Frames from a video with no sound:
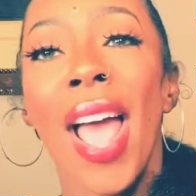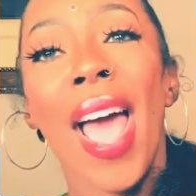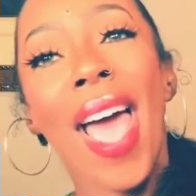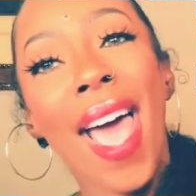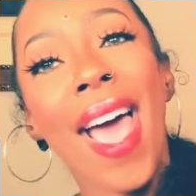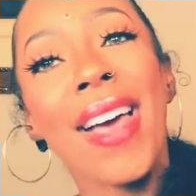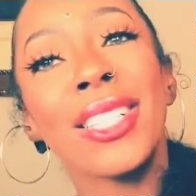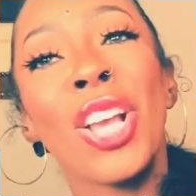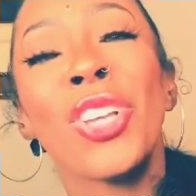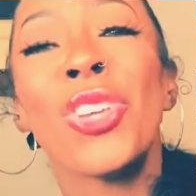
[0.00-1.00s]

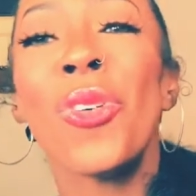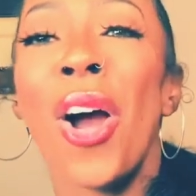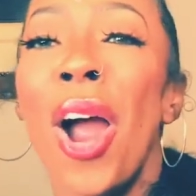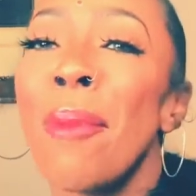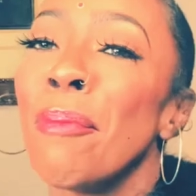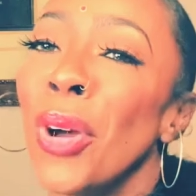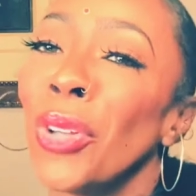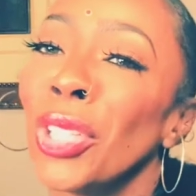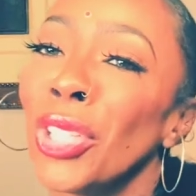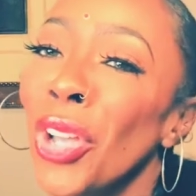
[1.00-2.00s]
as you are
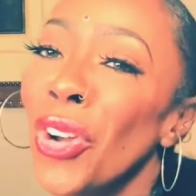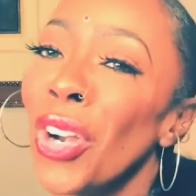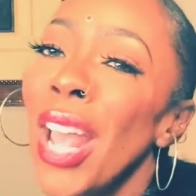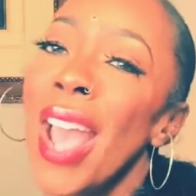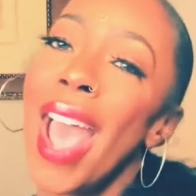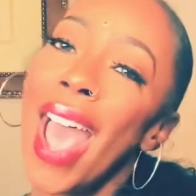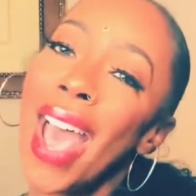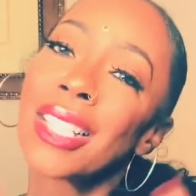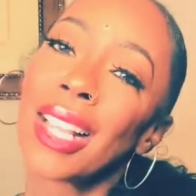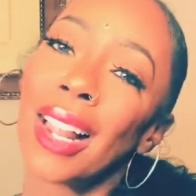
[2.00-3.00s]
both known
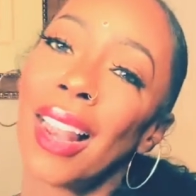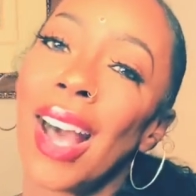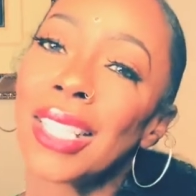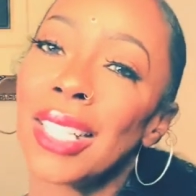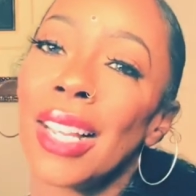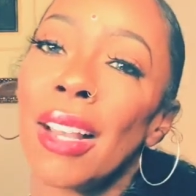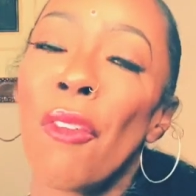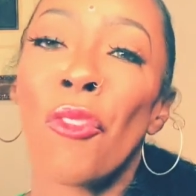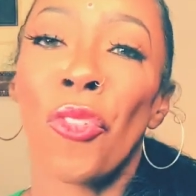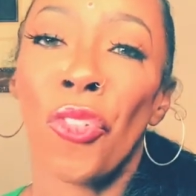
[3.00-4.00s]
as
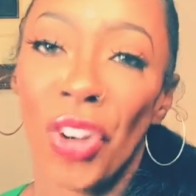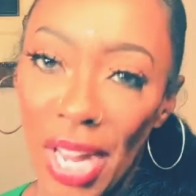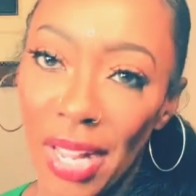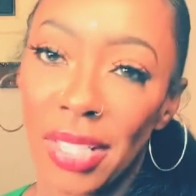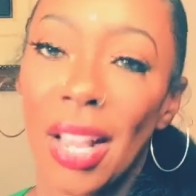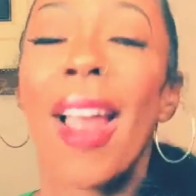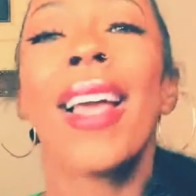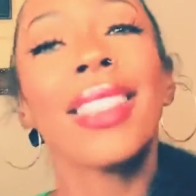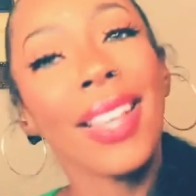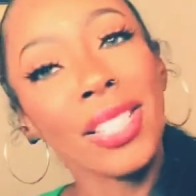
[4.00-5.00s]
closeted freaks.
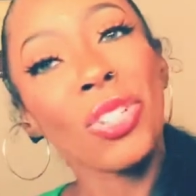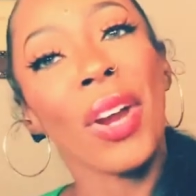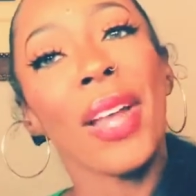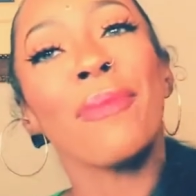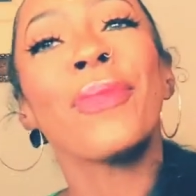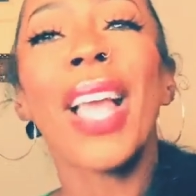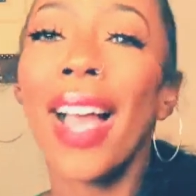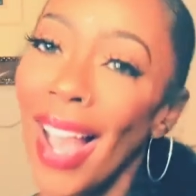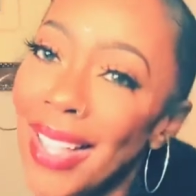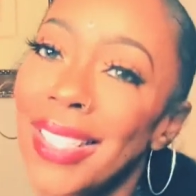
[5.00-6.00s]
That's right,
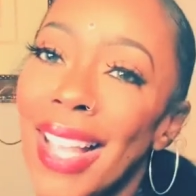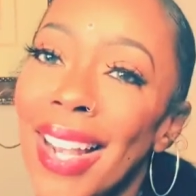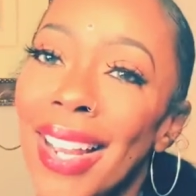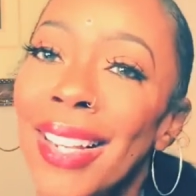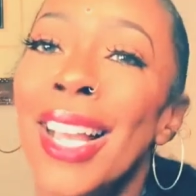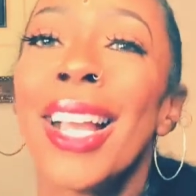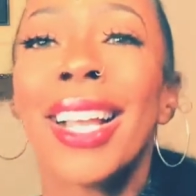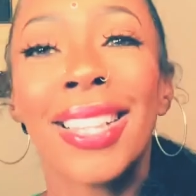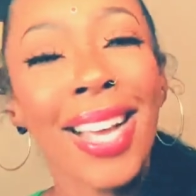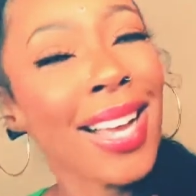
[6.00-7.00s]
I said it.
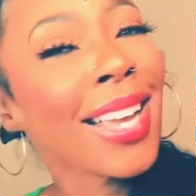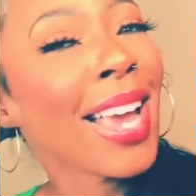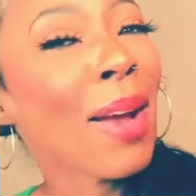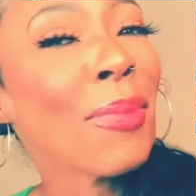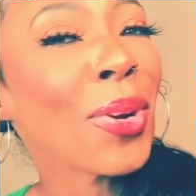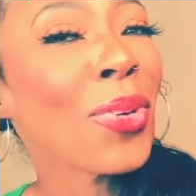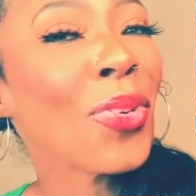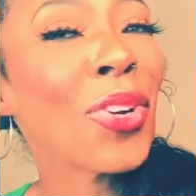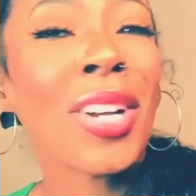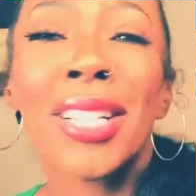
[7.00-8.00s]
The
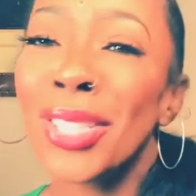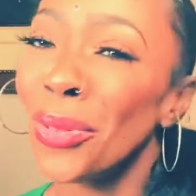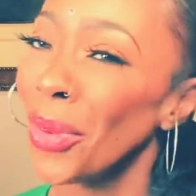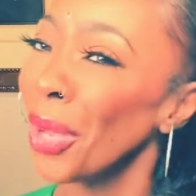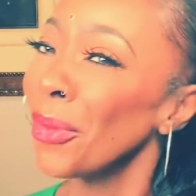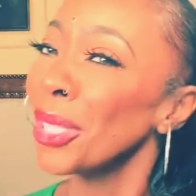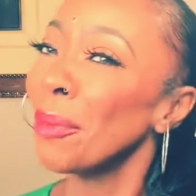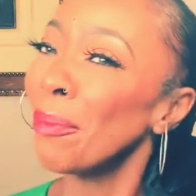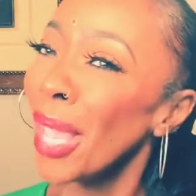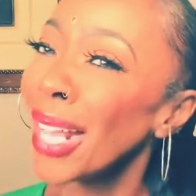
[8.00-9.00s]
Capricorn is the one with
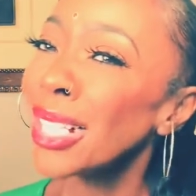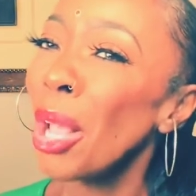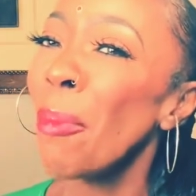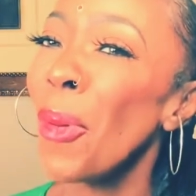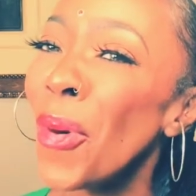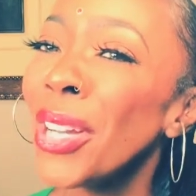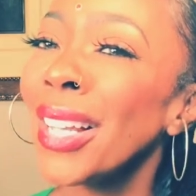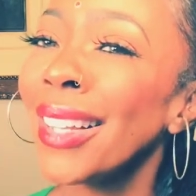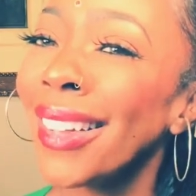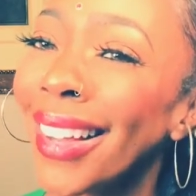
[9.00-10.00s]
the biggest porn
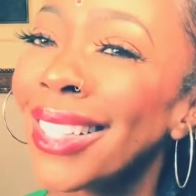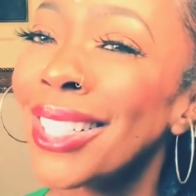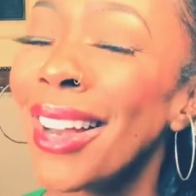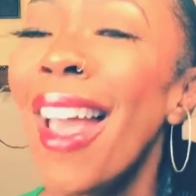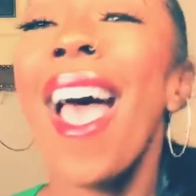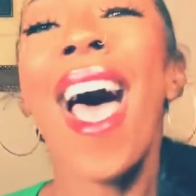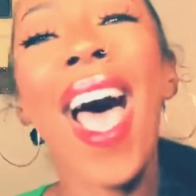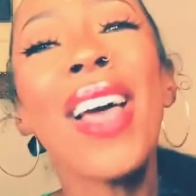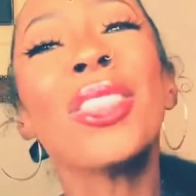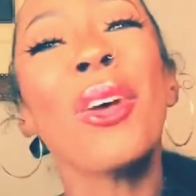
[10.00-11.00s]
collection, and
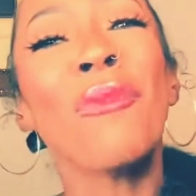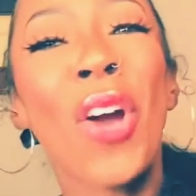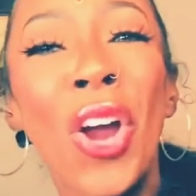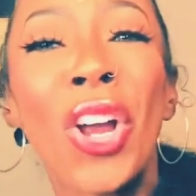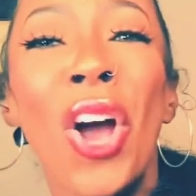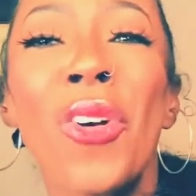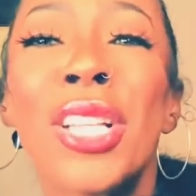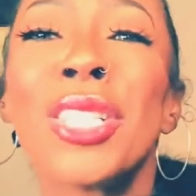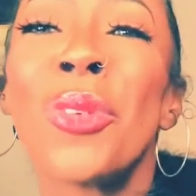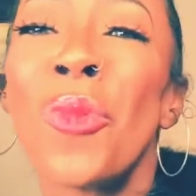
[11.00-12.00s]
the Virgo
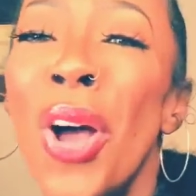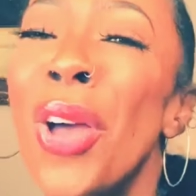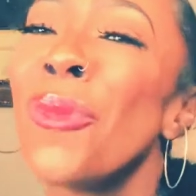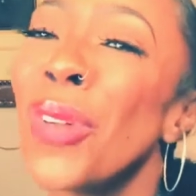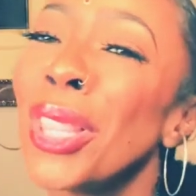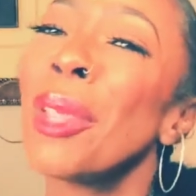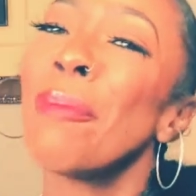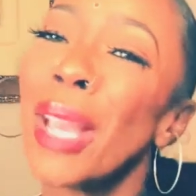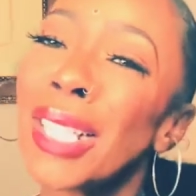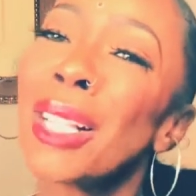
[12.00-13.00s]
is the one with the
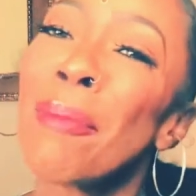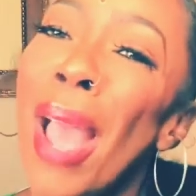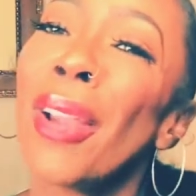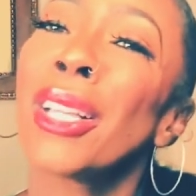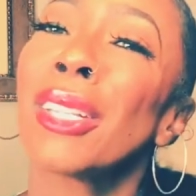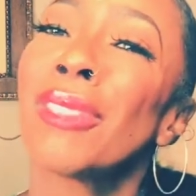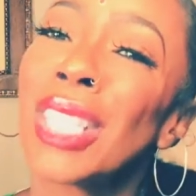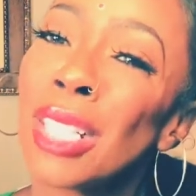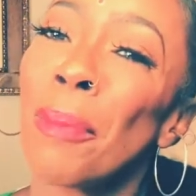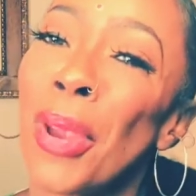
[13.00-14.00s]
biggest amount of
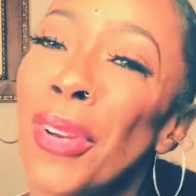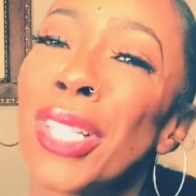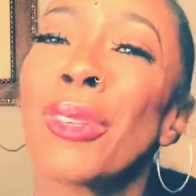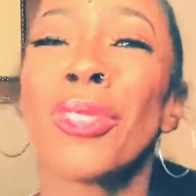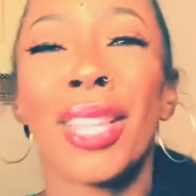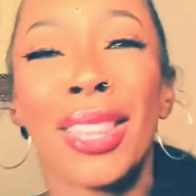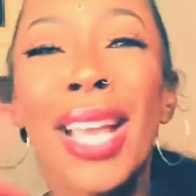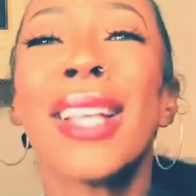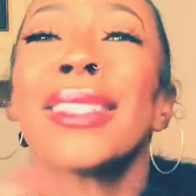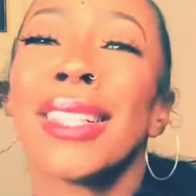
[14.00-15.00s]
experience with the
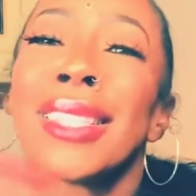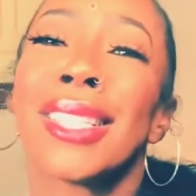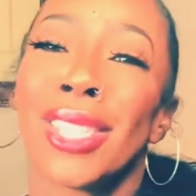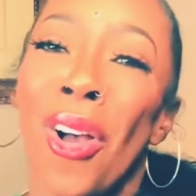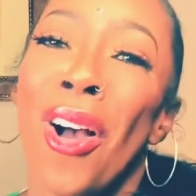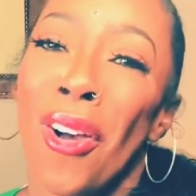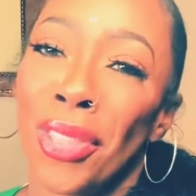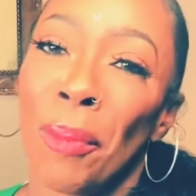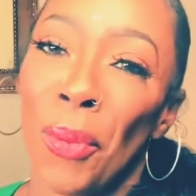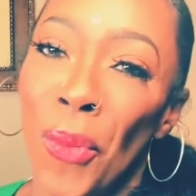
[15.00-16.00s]
things that they saw
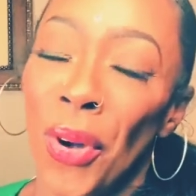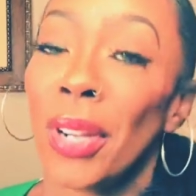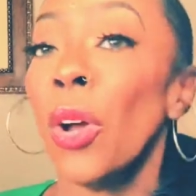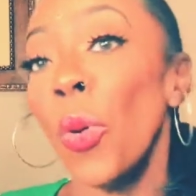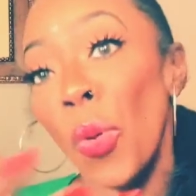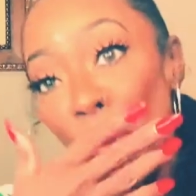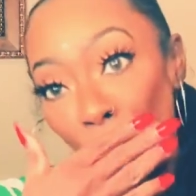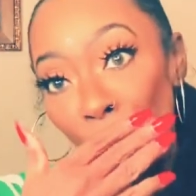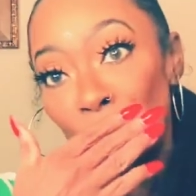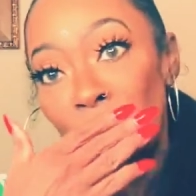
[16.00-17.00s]
on the porn.
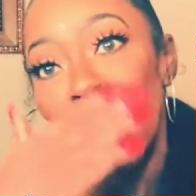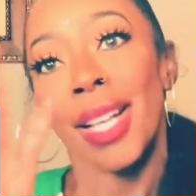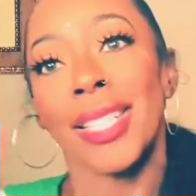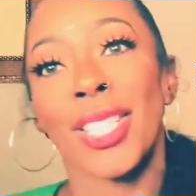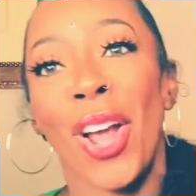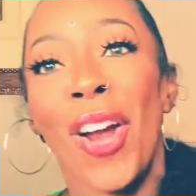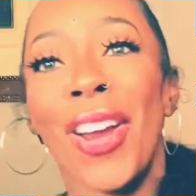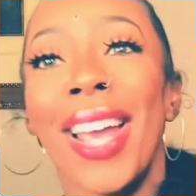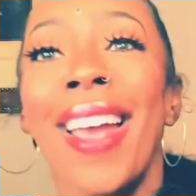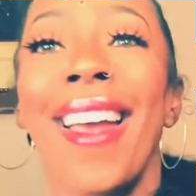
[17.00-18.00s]
Oops,
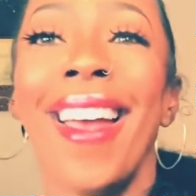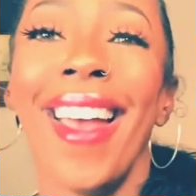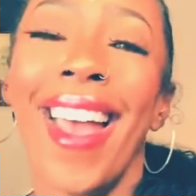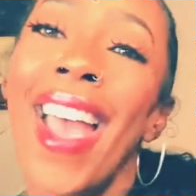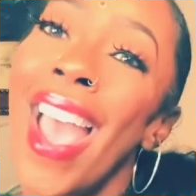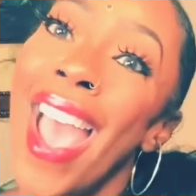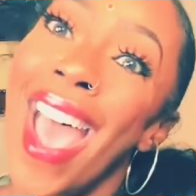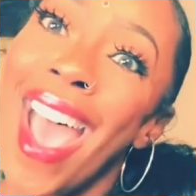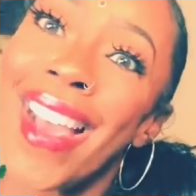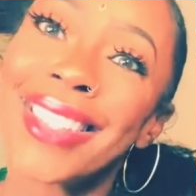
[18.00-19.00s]
sorry.
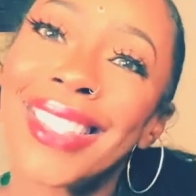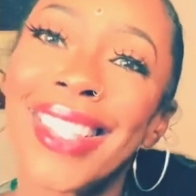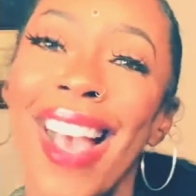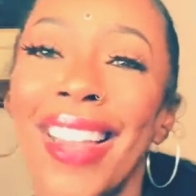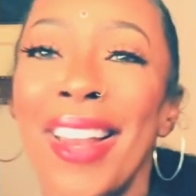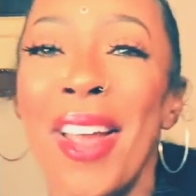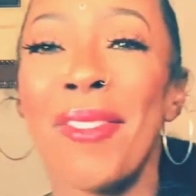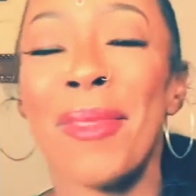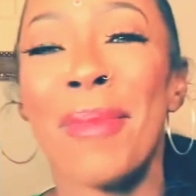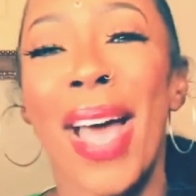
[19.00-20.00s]
Had to tell it,
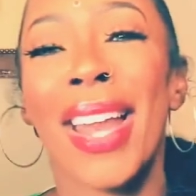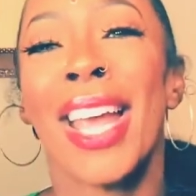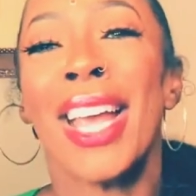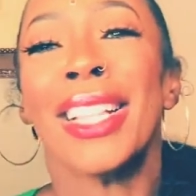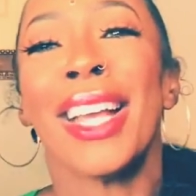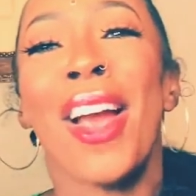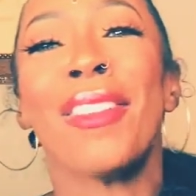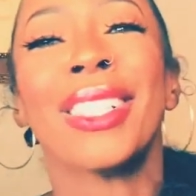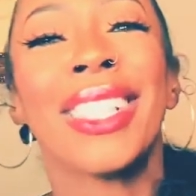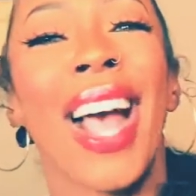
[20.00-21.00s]
everybody. The
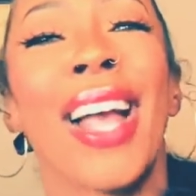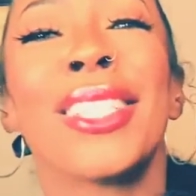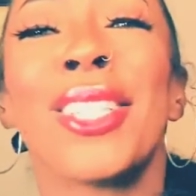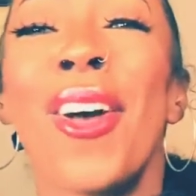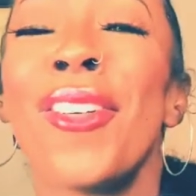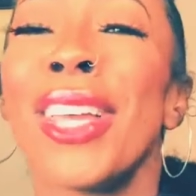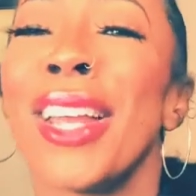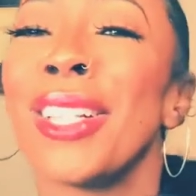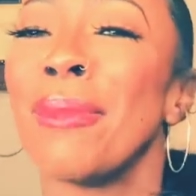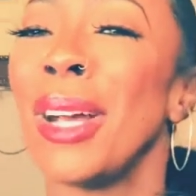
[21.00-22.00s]
earth signs don't
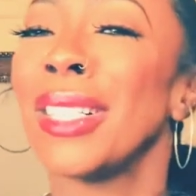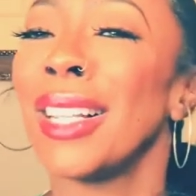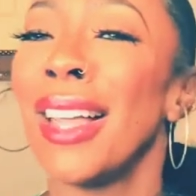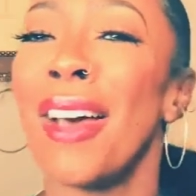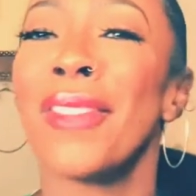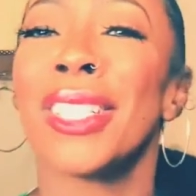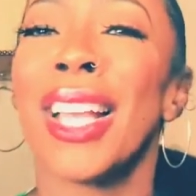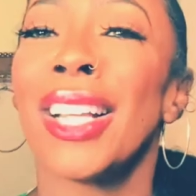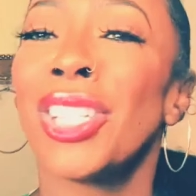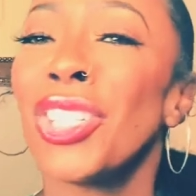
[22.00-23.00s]
get as much love as
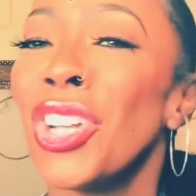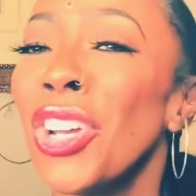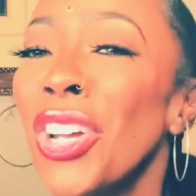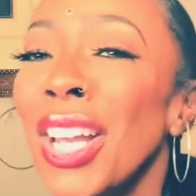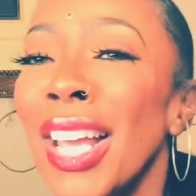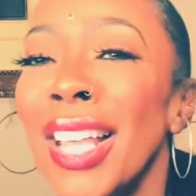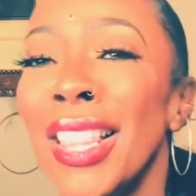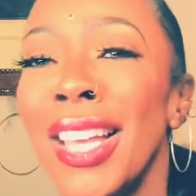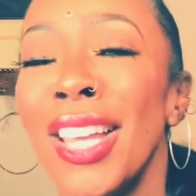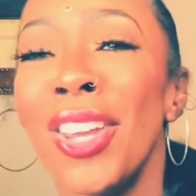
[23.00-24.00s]
they should
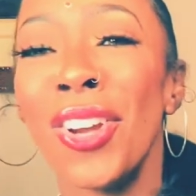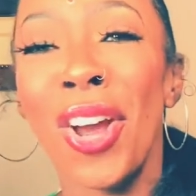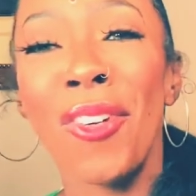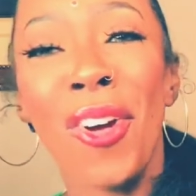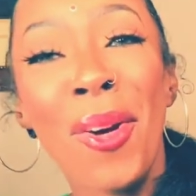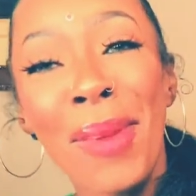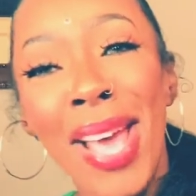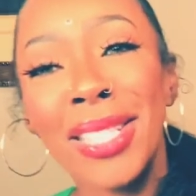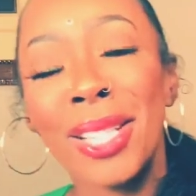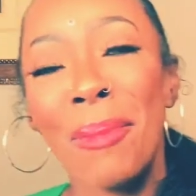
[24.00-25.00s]
in the,
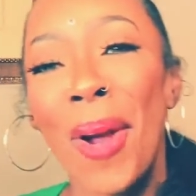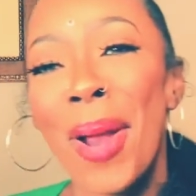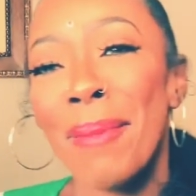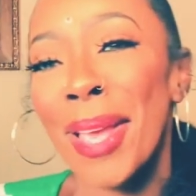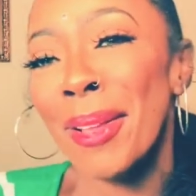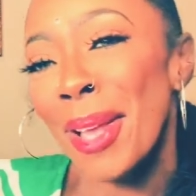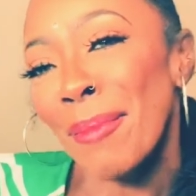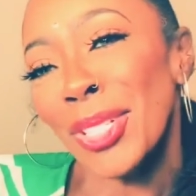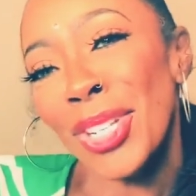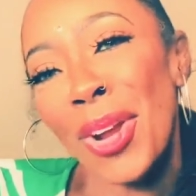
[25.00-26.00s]
romance department.
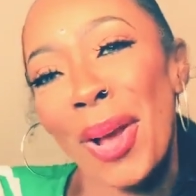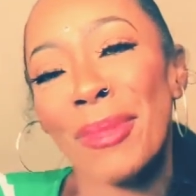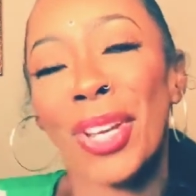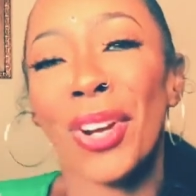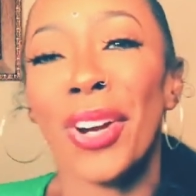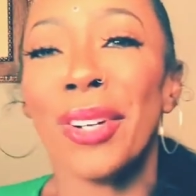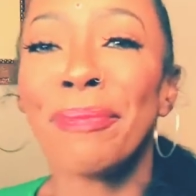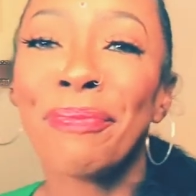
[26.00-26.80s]
But I'm your girl.